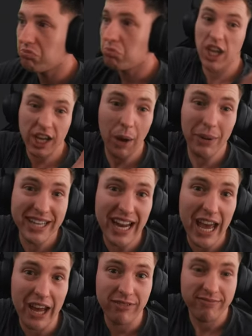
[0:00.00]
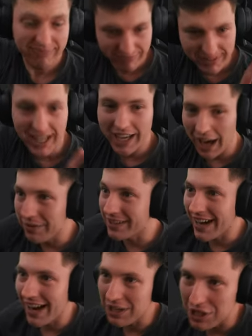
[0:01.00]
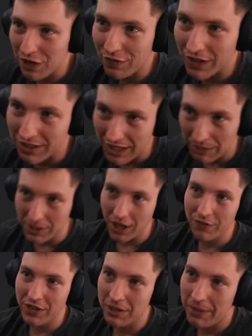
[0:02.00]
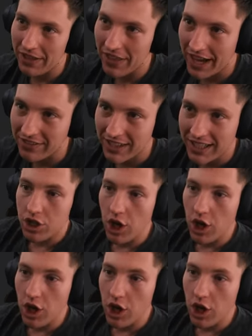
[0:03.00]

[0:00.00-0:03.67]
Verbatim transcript: You're going down. Yeah, going down, Sheffield. I'm confident about that.